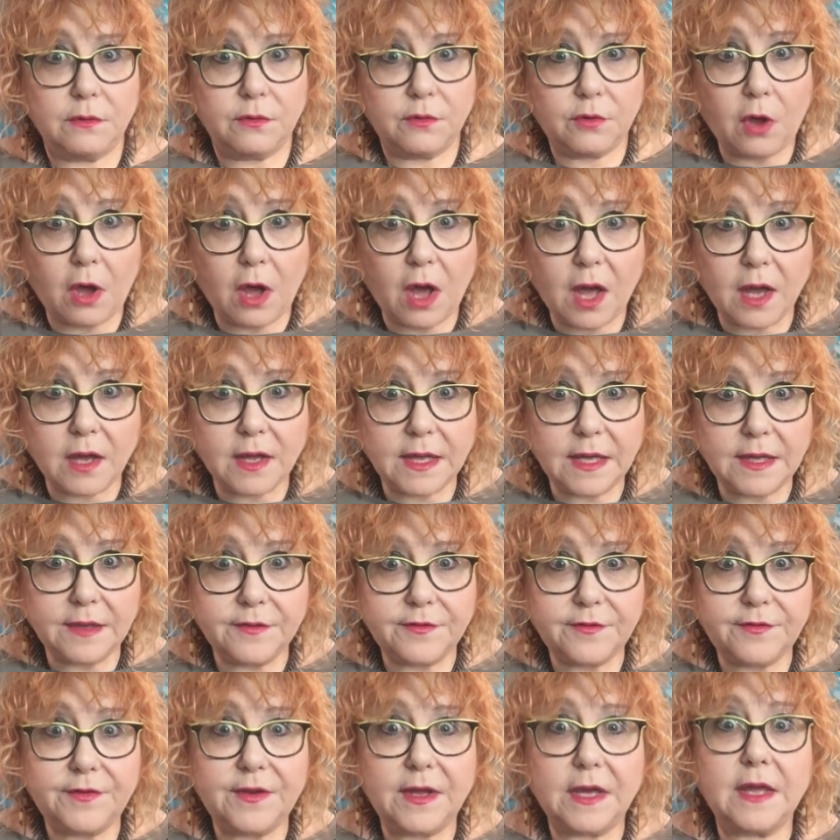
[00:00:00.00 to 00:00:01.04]
talking
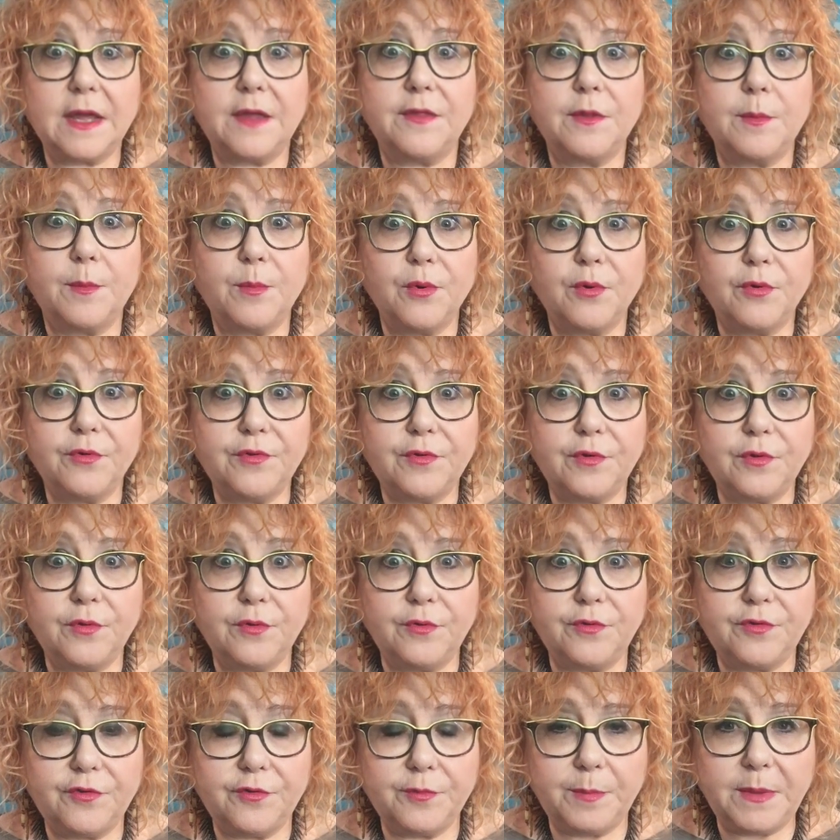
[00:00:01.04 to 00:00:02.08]
stick and the person
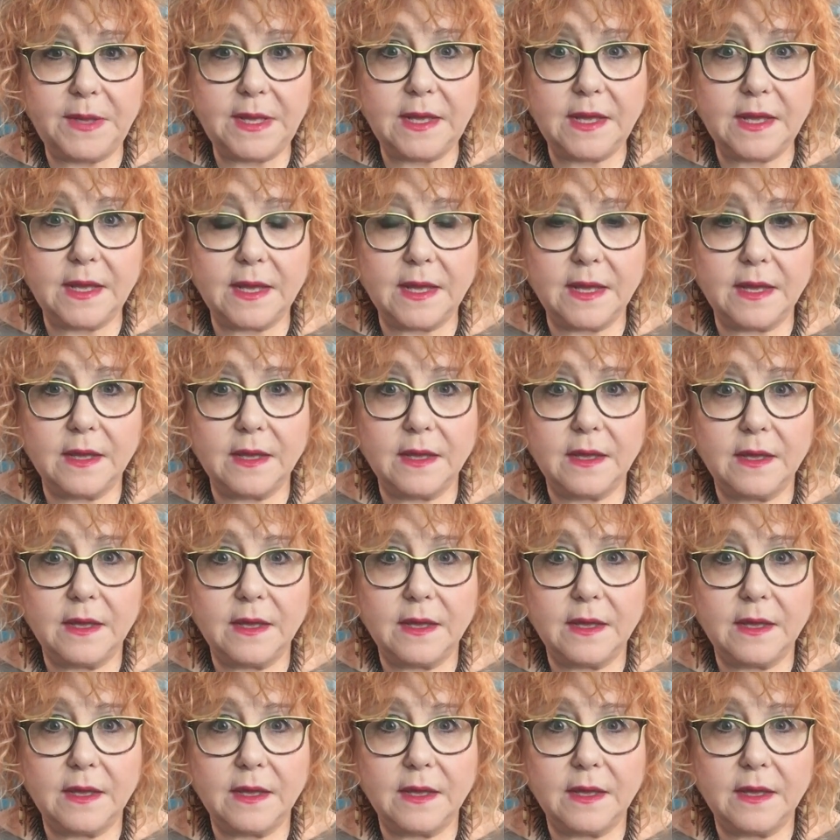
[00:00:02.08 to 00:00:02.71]
who's speaking